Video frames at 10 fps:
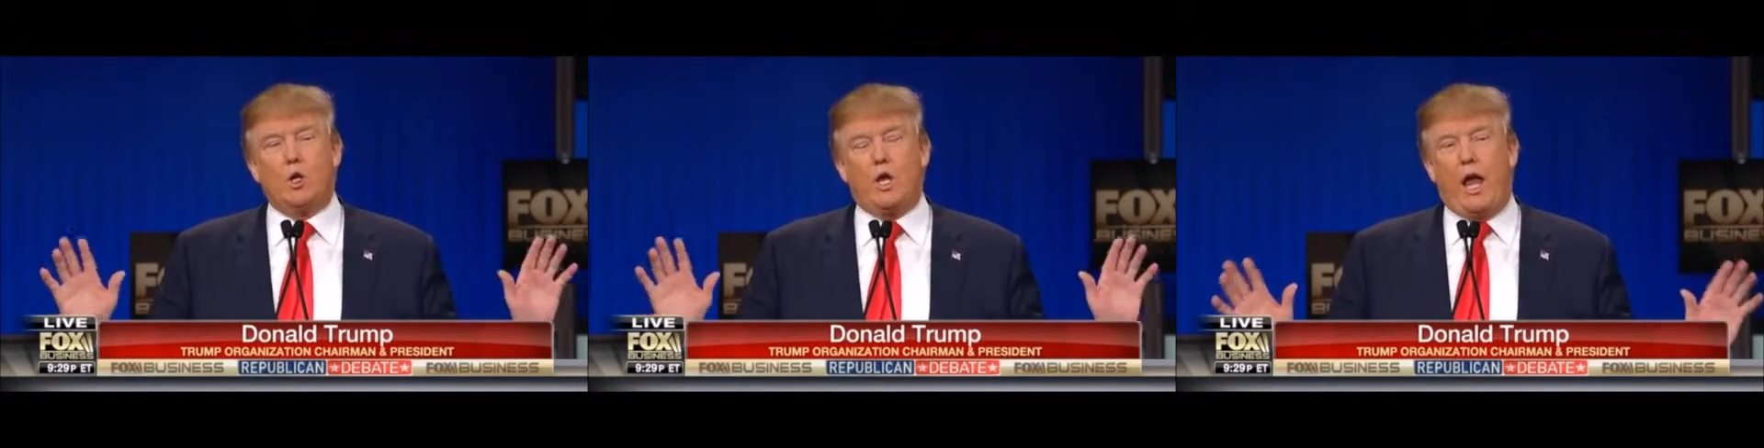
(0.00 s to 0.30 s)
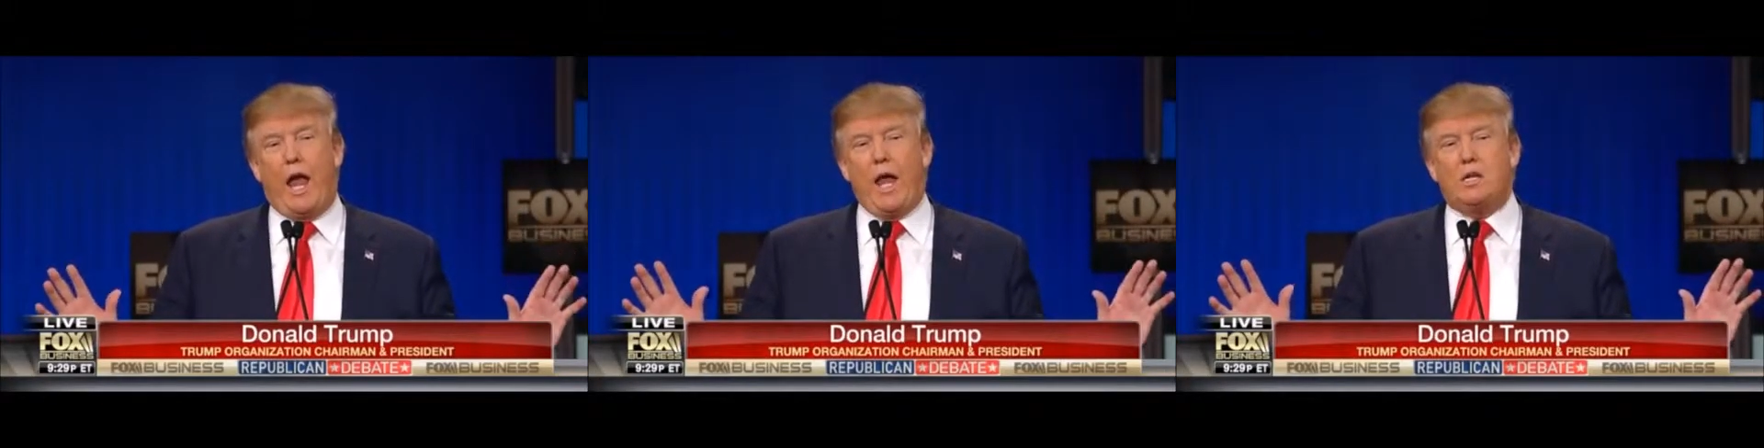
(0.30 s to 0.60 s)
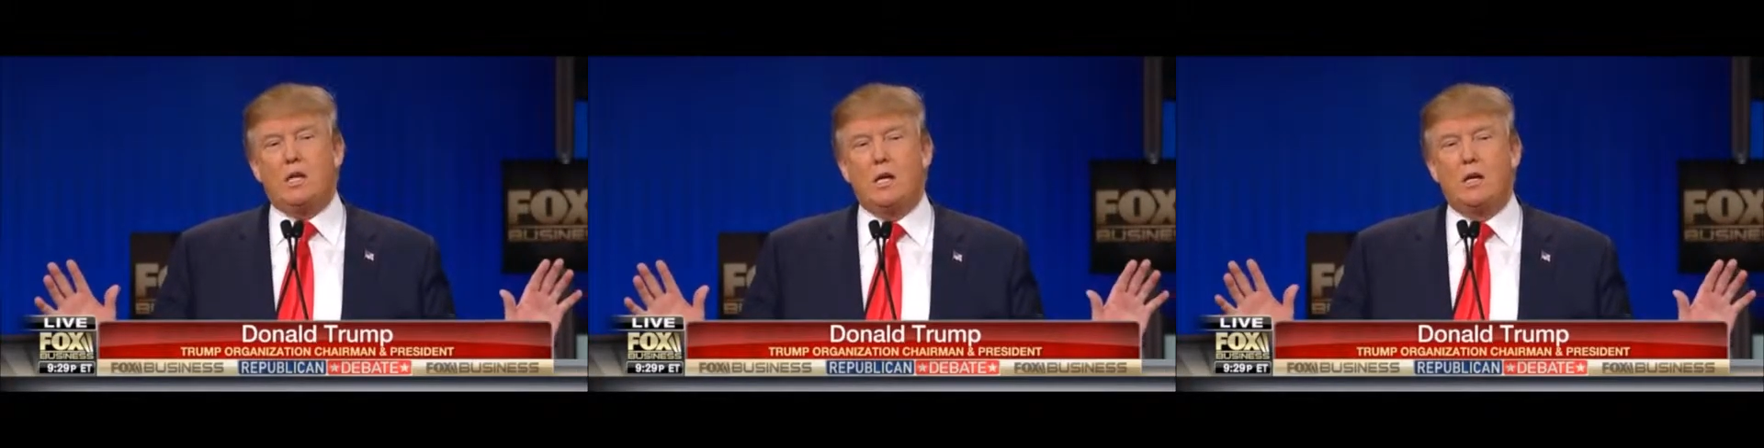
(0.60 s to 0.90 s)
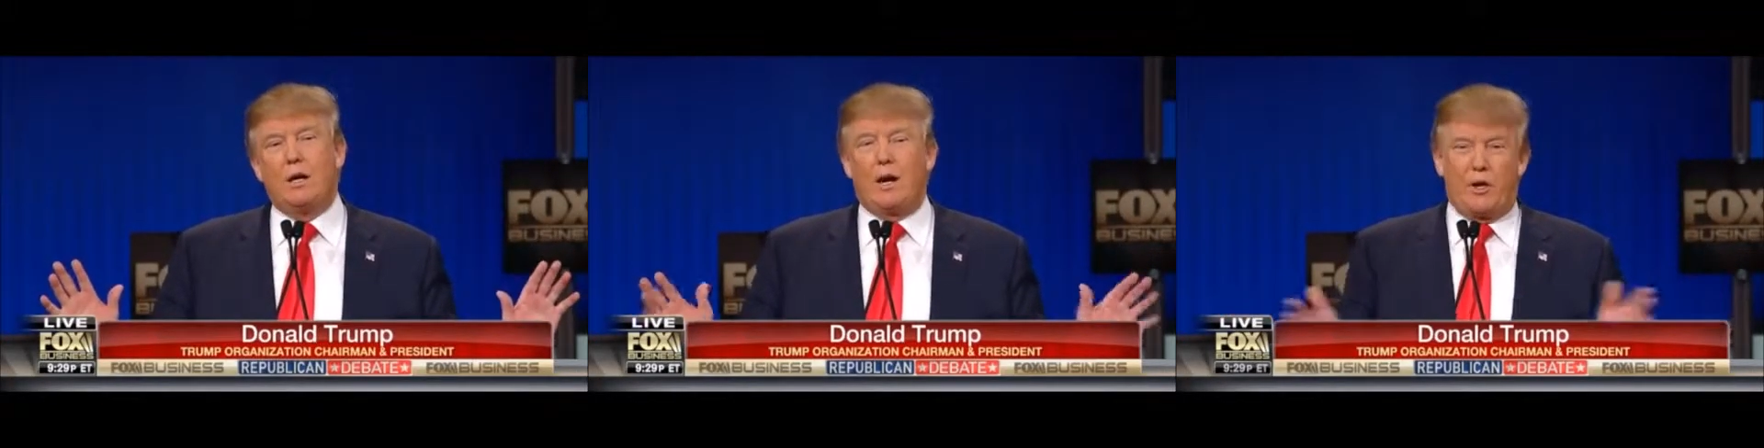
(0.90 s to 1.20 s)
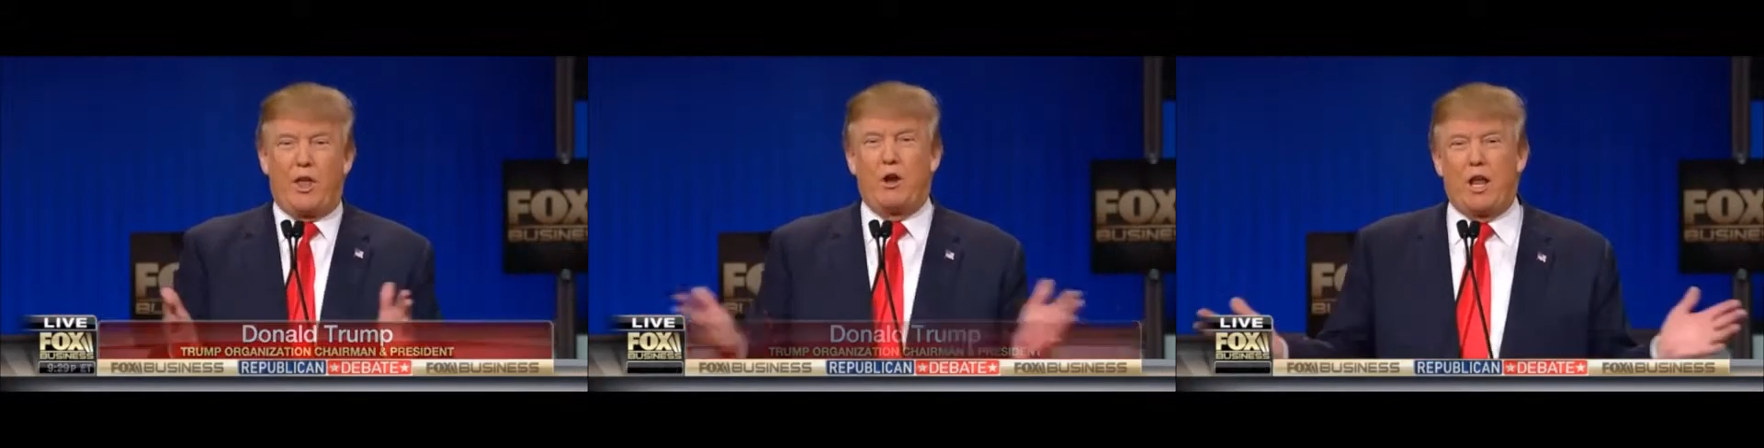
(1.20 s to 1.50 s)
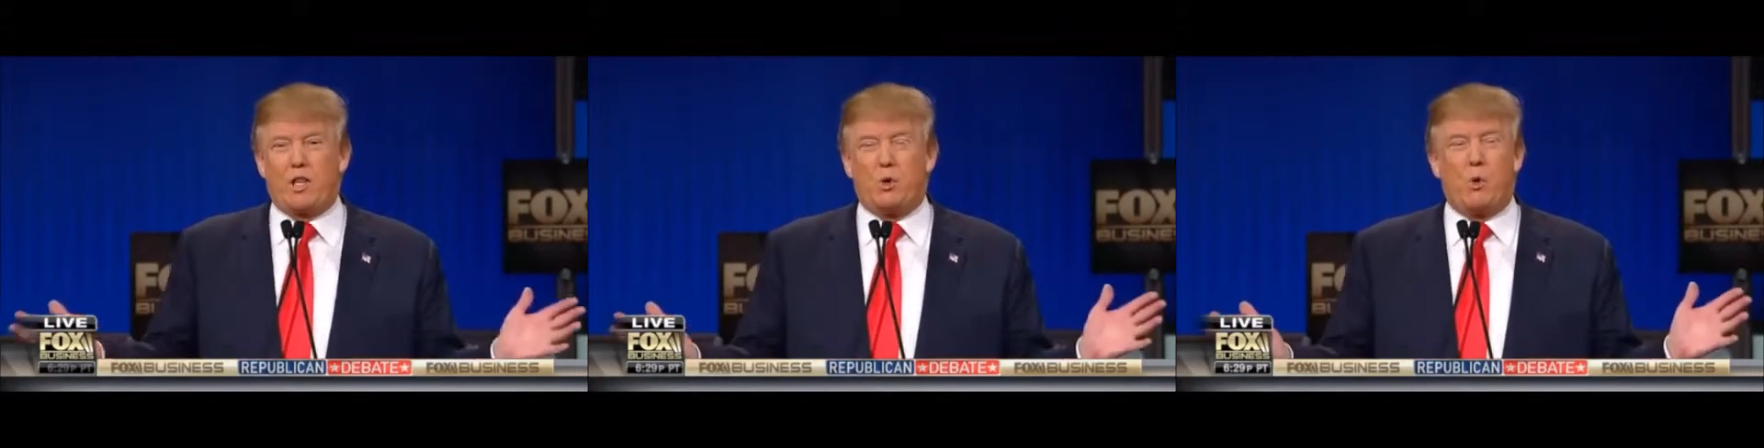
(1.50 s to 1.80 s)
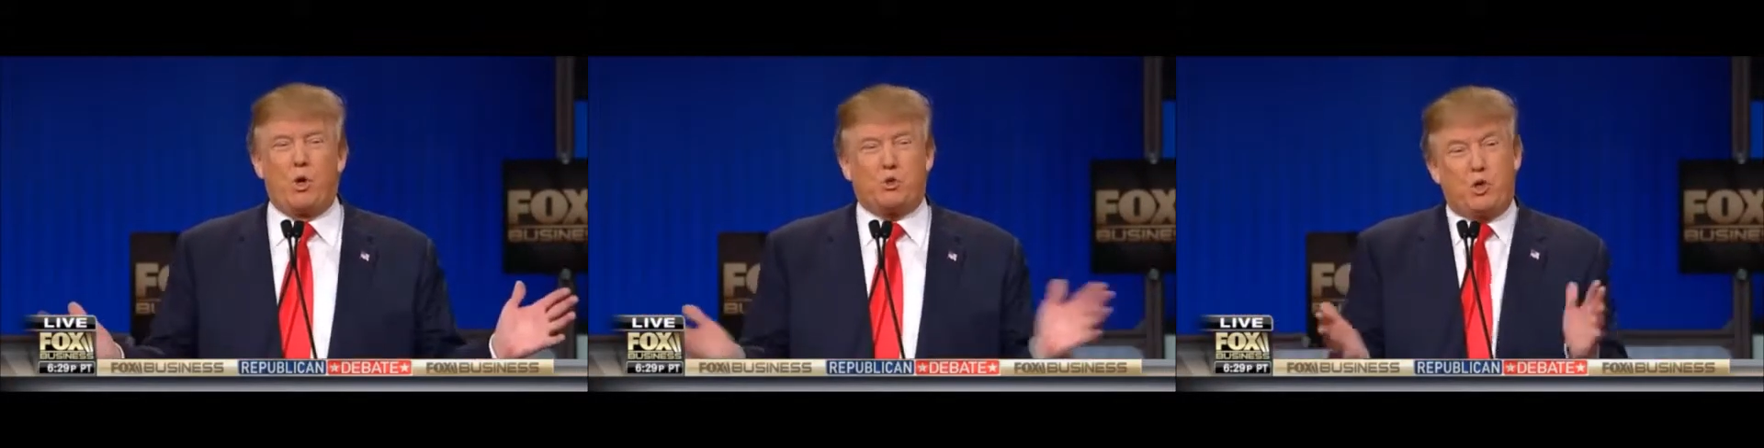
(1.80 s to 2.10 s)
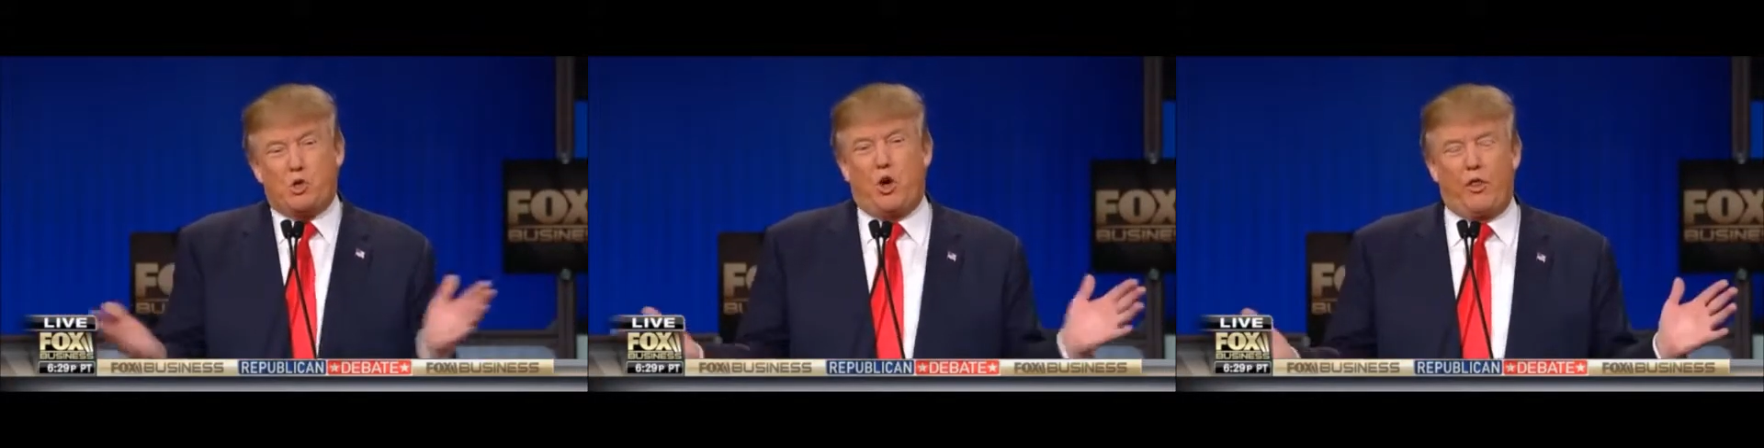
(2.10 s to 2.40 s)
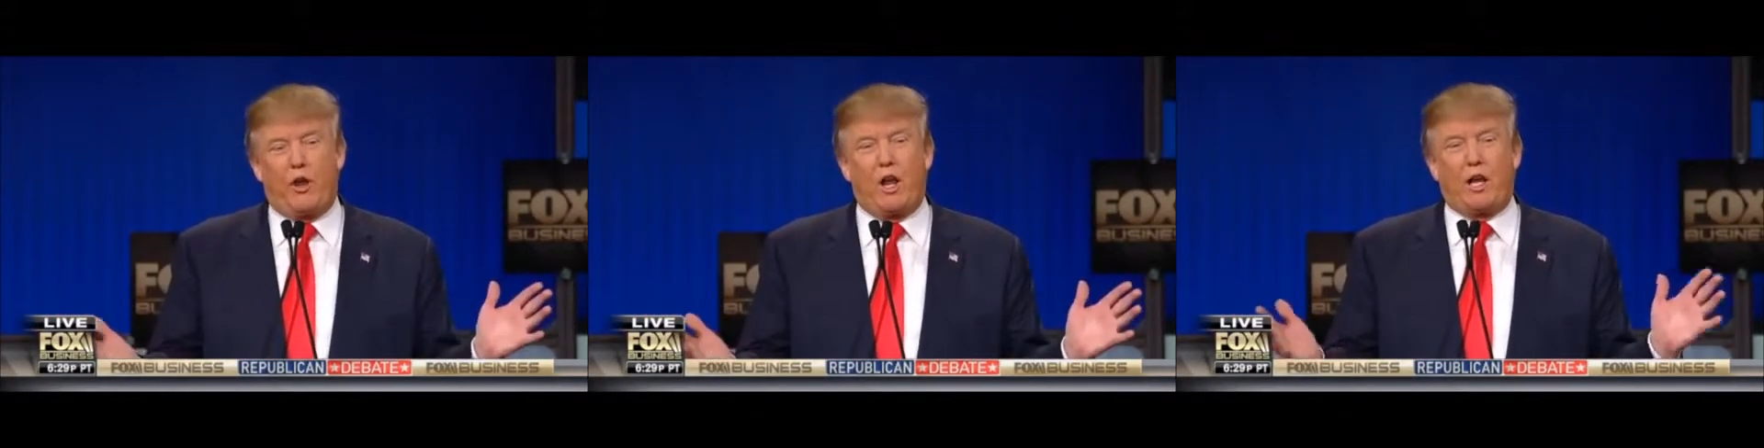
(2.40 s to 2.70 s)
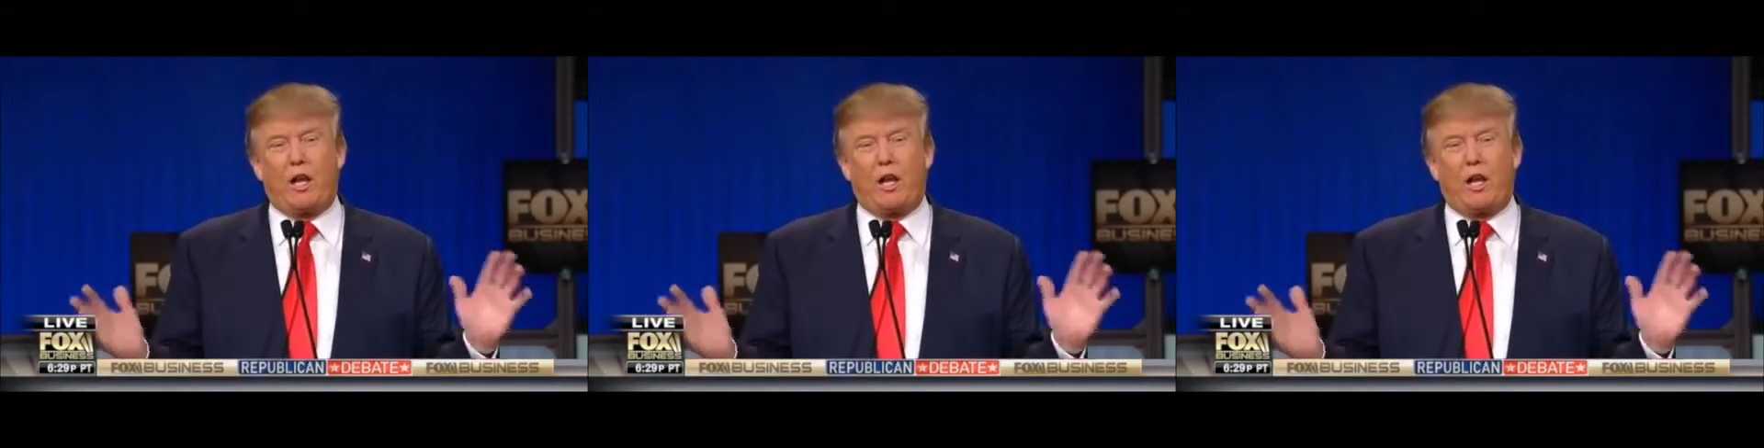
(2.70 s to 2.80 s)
can't, they don't like the Wall Street Journal, they don't like